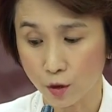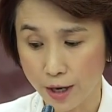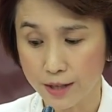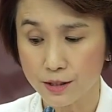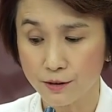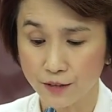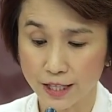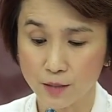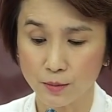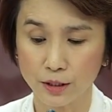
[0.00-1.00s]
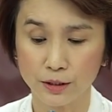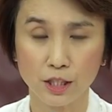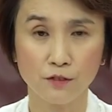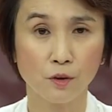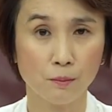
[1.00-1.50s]
greater
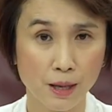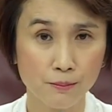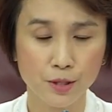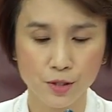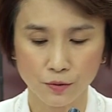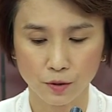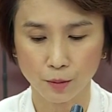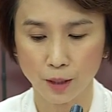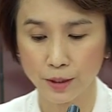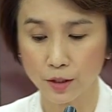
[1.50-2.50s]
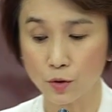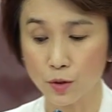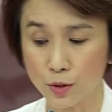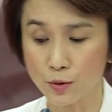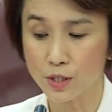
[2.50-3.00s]
flexibility for members of the public to
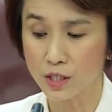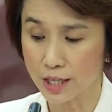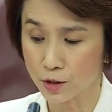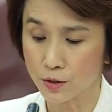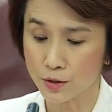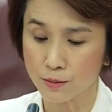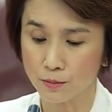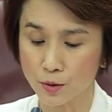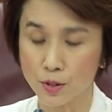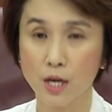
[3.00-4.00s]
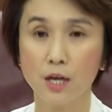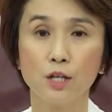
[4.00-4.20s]
use the national symbols